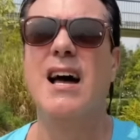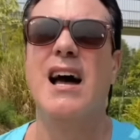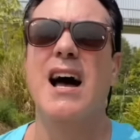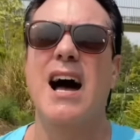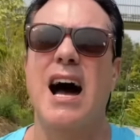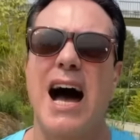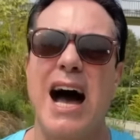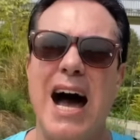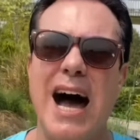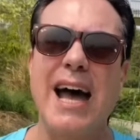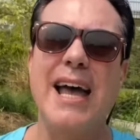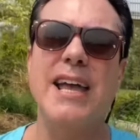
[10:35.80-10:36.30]

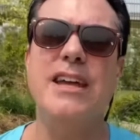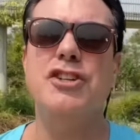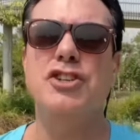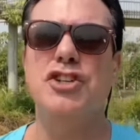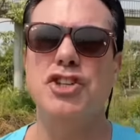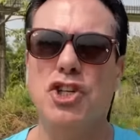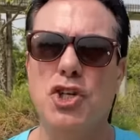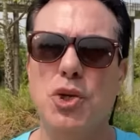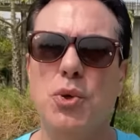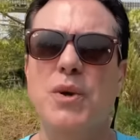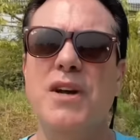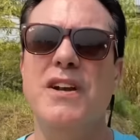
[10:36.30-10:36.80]
I
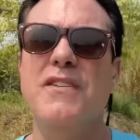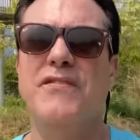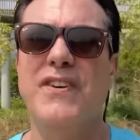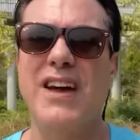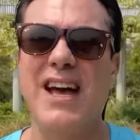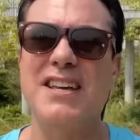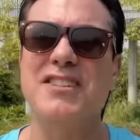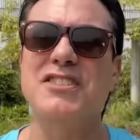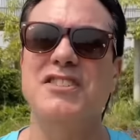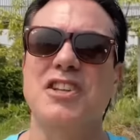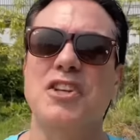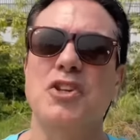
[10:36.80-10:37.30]
do
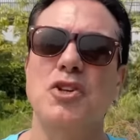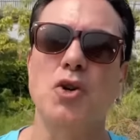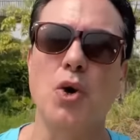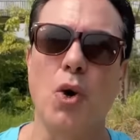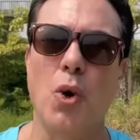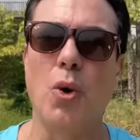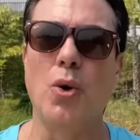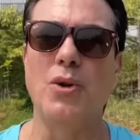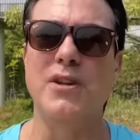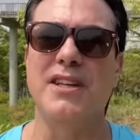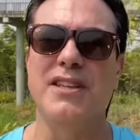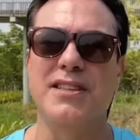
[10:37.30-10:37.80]
invest in
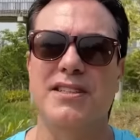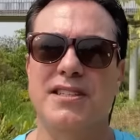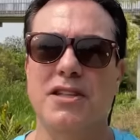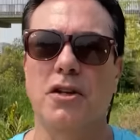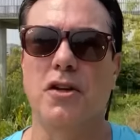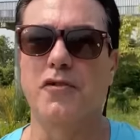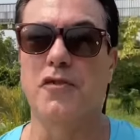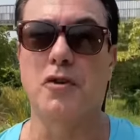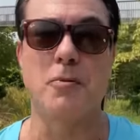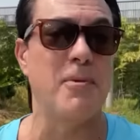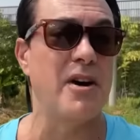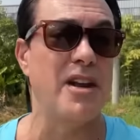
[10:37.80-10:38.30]
gold and
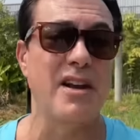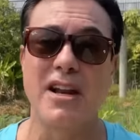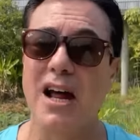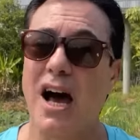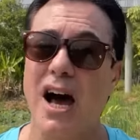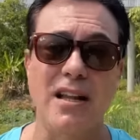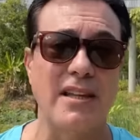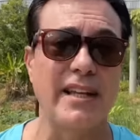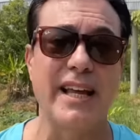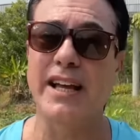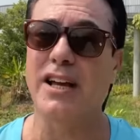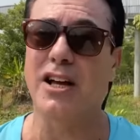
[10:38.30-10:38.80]
silver, but
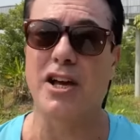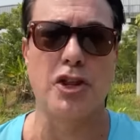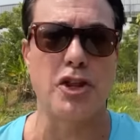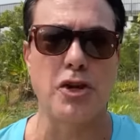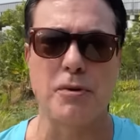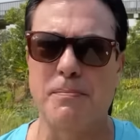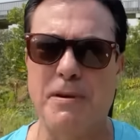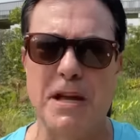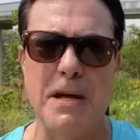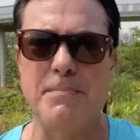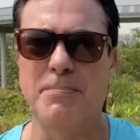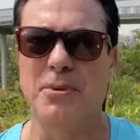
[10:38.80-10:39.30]
not like other
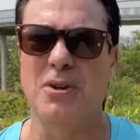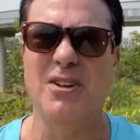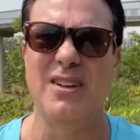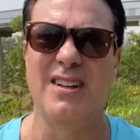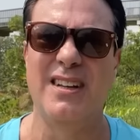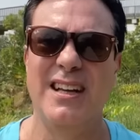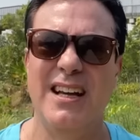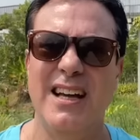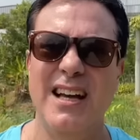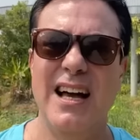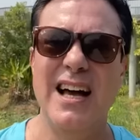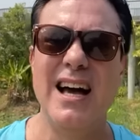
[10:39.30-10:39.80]
people.
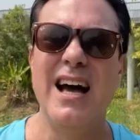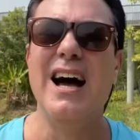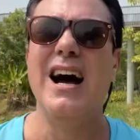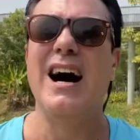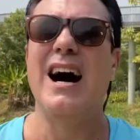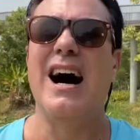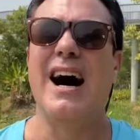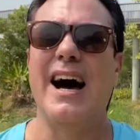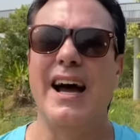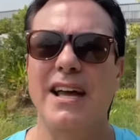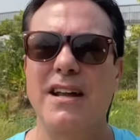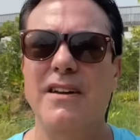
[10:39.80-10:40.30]

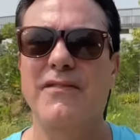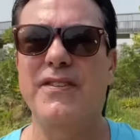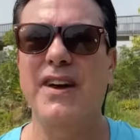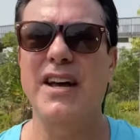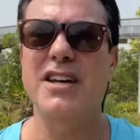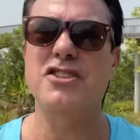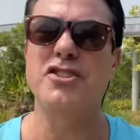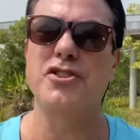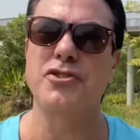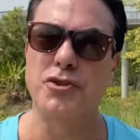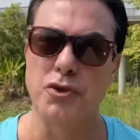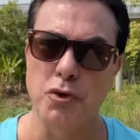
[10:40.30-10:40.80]
I
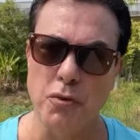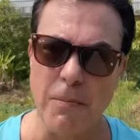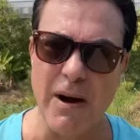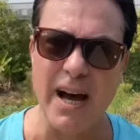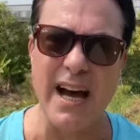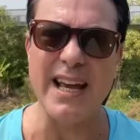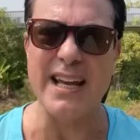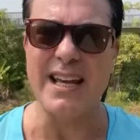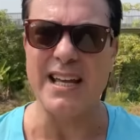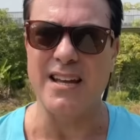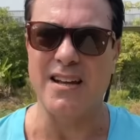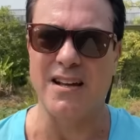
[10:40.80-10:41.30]
invest through
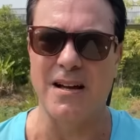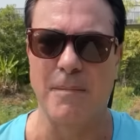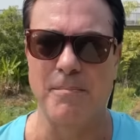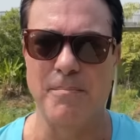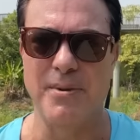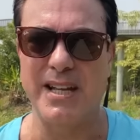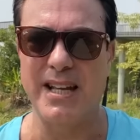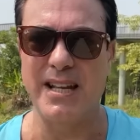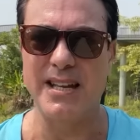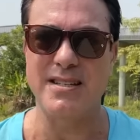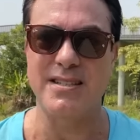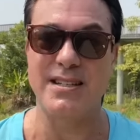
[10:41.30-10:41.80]
mining
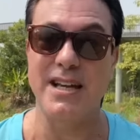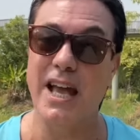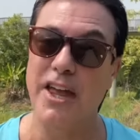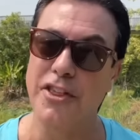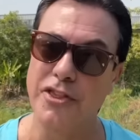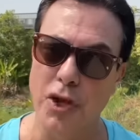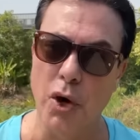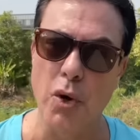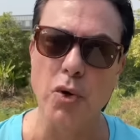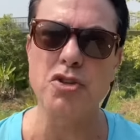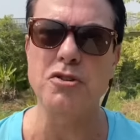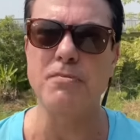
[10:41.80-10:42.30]
companies, and
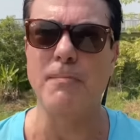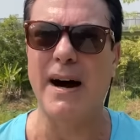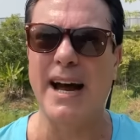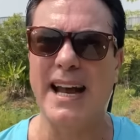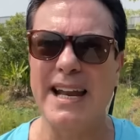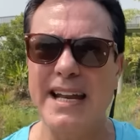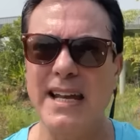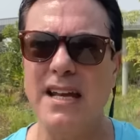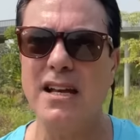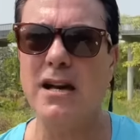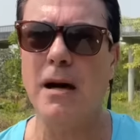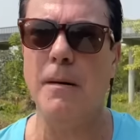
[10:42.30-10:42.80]
those
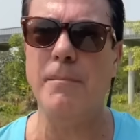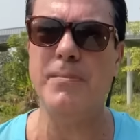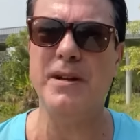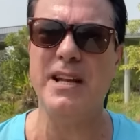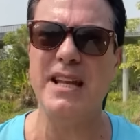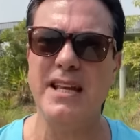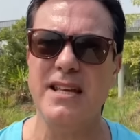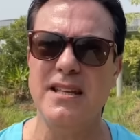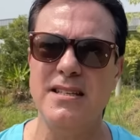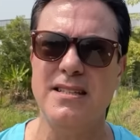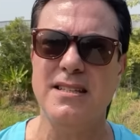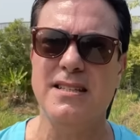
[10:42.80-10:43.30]
mining
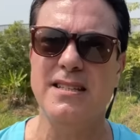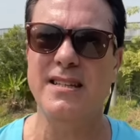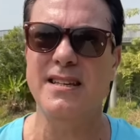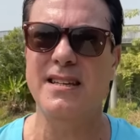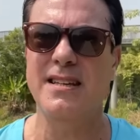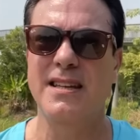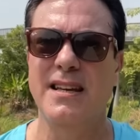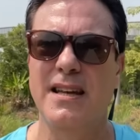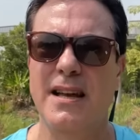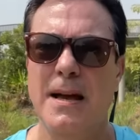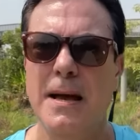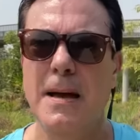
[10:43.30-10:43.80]
companies
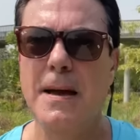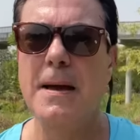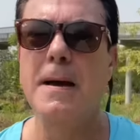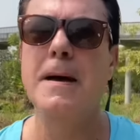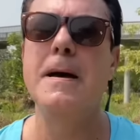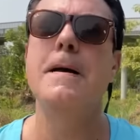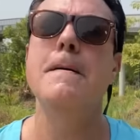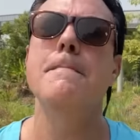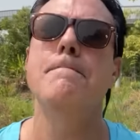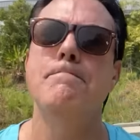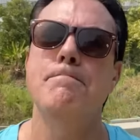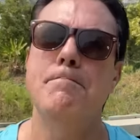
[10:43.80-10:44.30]

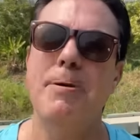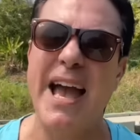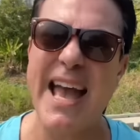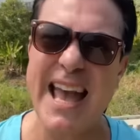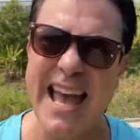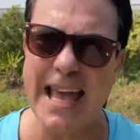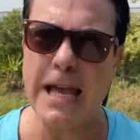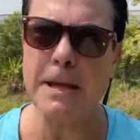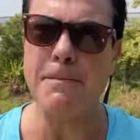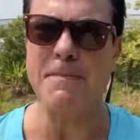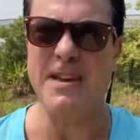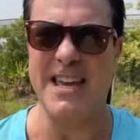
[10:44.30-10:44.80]

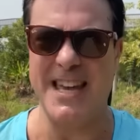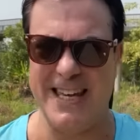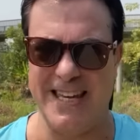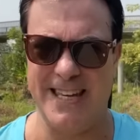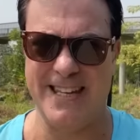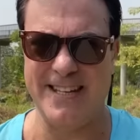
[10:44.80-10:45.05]
pay me.